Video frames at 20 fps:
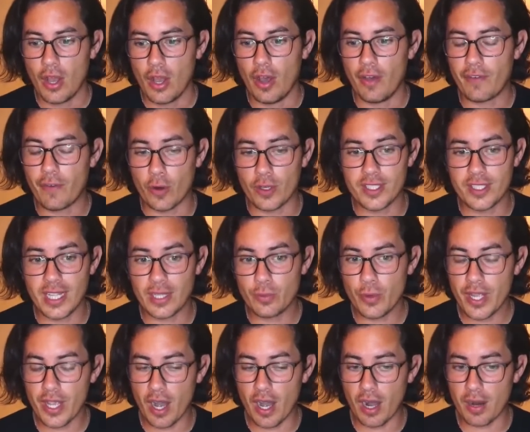Of course, that
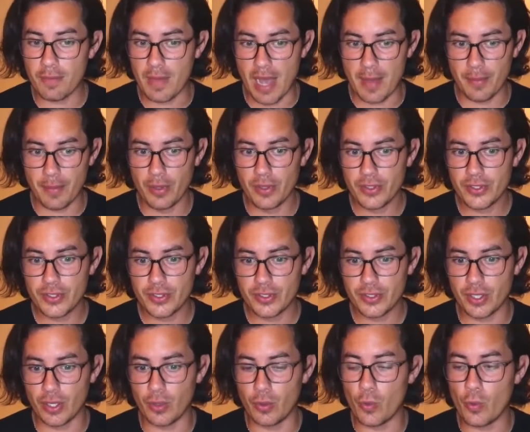we are mammals,
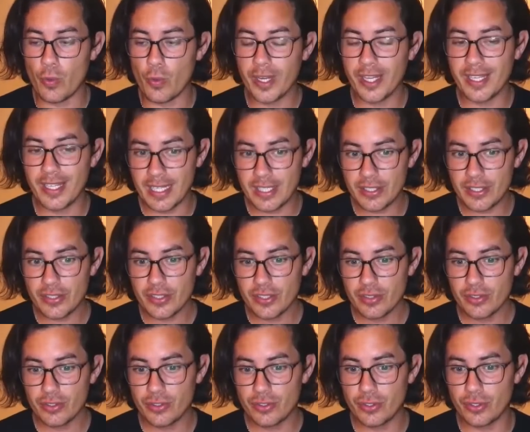so we need
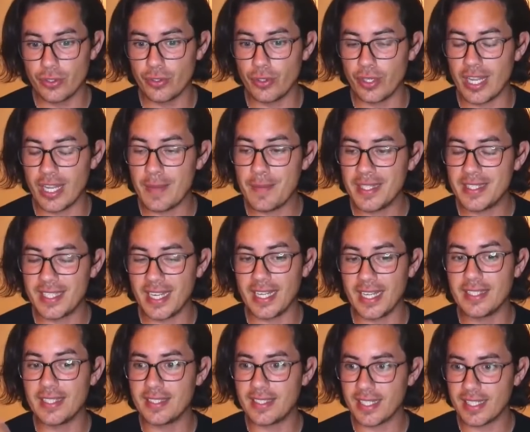to
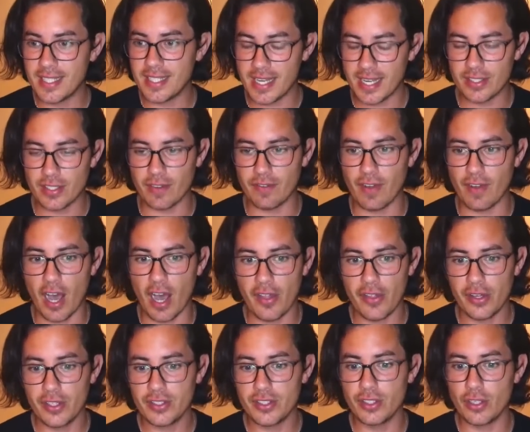imitate the techniques of
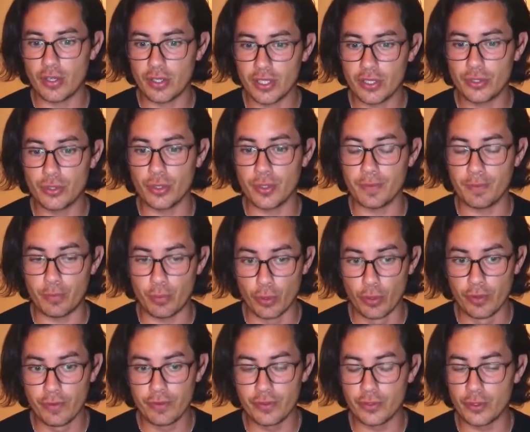others in order to
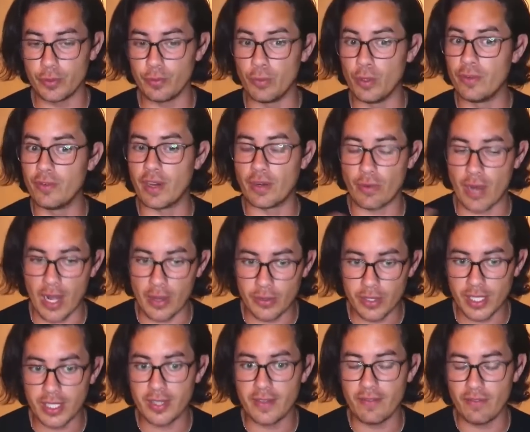improve, to move
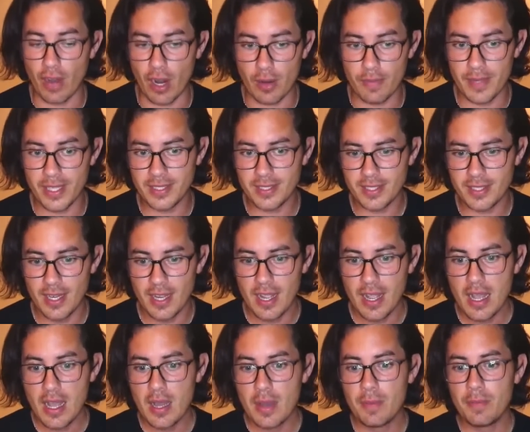around in the environment.
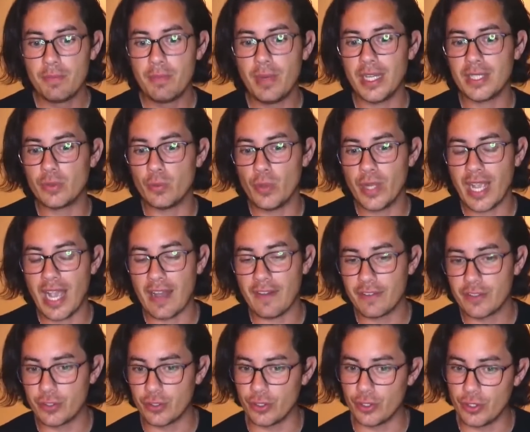But we
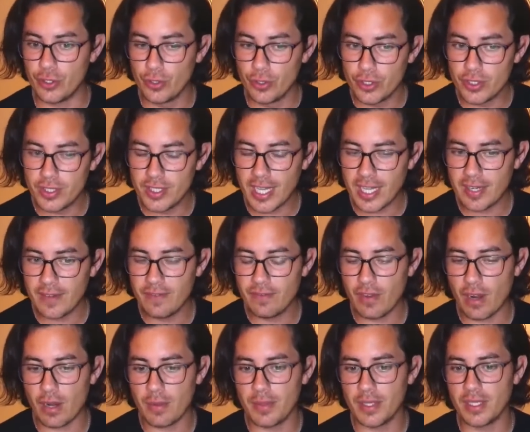have to use that
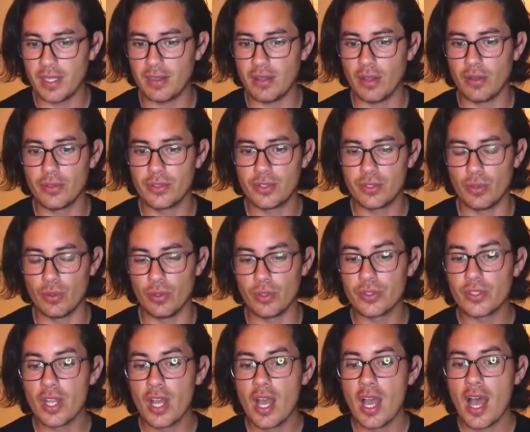environment and those
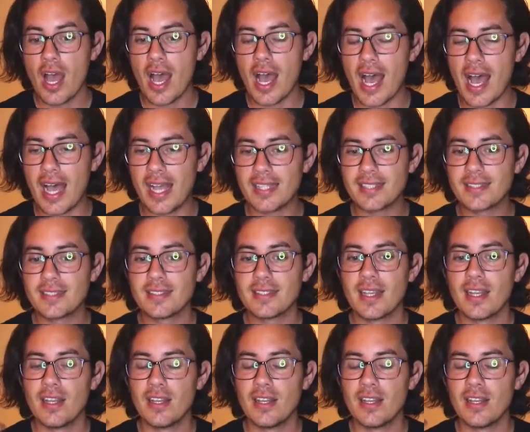tools as